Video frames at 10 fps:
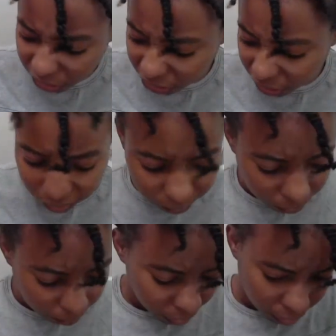gel
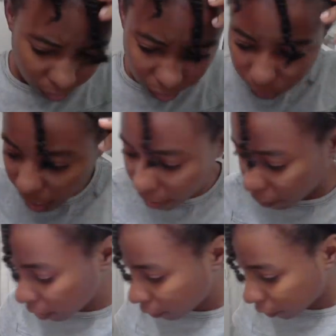to me I don't have
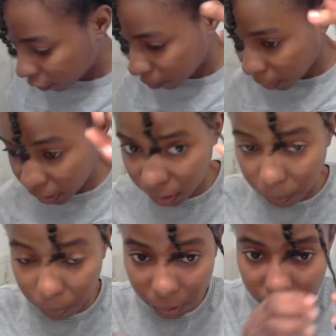it in front of me
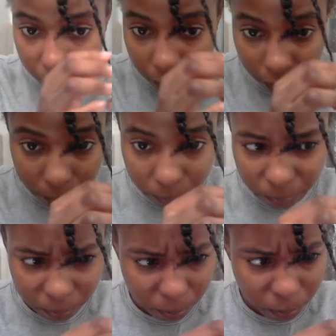but the um,
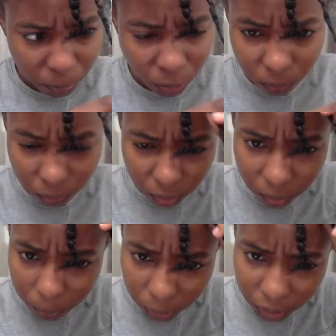per the
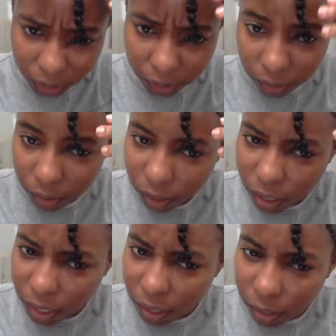pudding
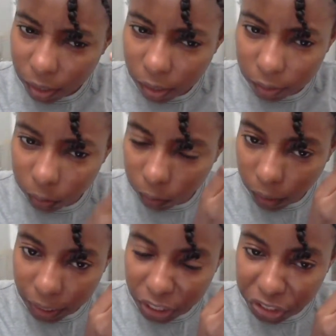it's sort of
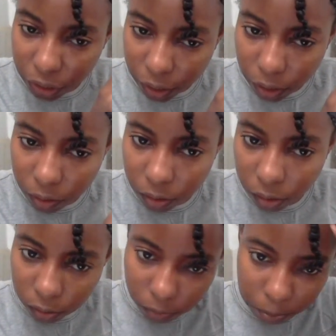like a
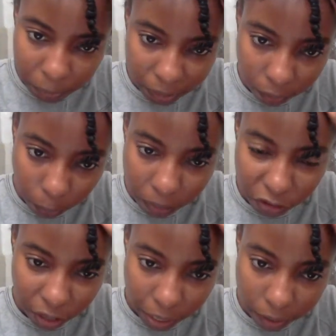gel mixed with
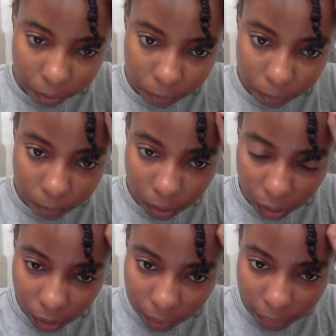jam
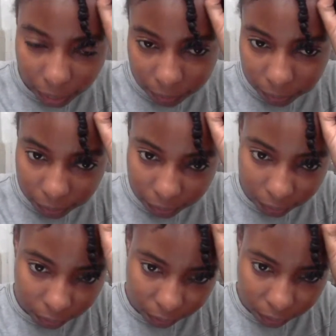and that's the
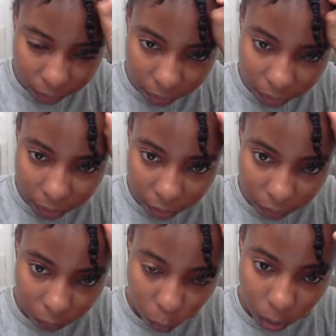consistency
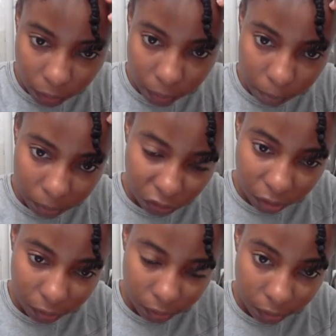of what the Miss
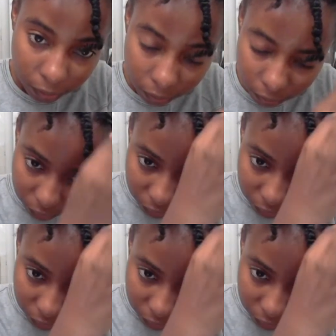Jessie's is.